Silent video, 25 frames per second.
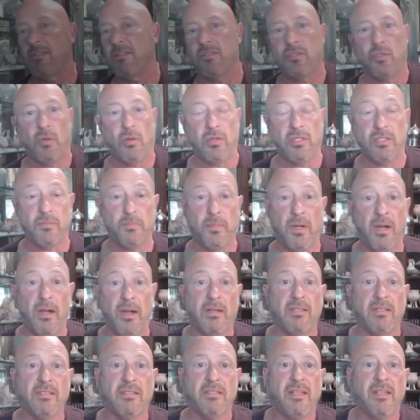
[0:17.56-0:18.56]
Dr. George
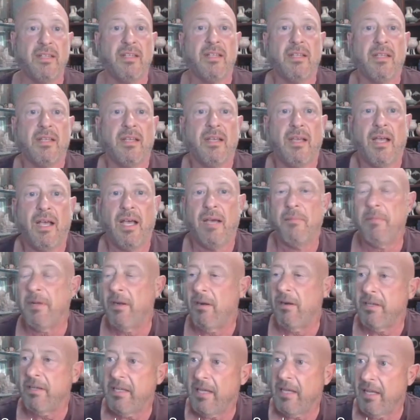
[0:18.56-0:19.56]
Sparks. I'm
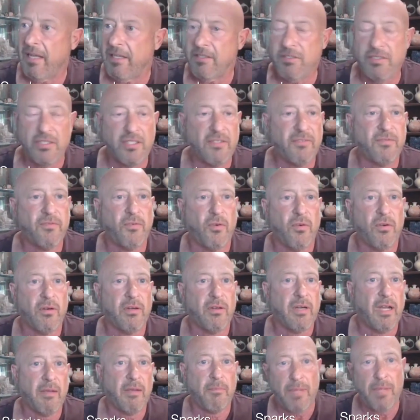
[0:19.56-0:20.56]
an archaeologist
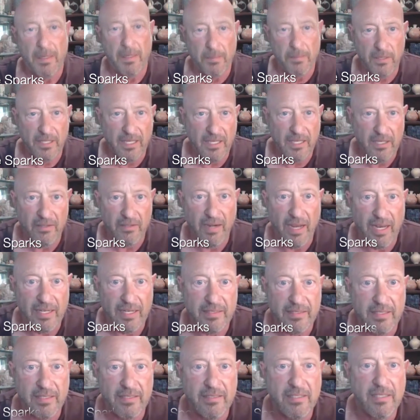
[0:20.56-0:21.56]
for uh, Bible
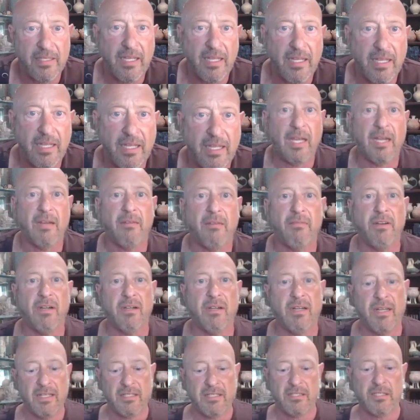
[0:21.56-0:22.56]
Interact, and today we got a
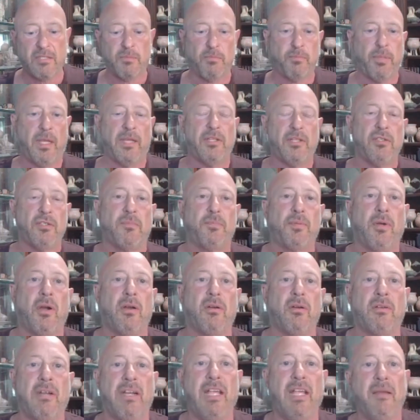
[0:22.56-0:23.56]
very special
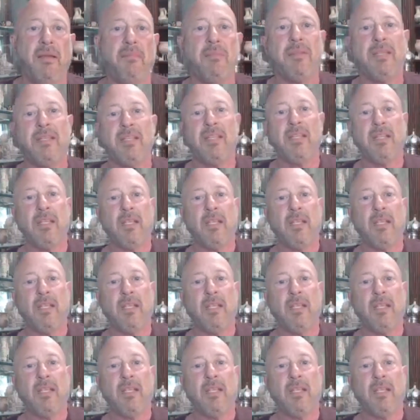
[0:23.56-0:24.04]
program.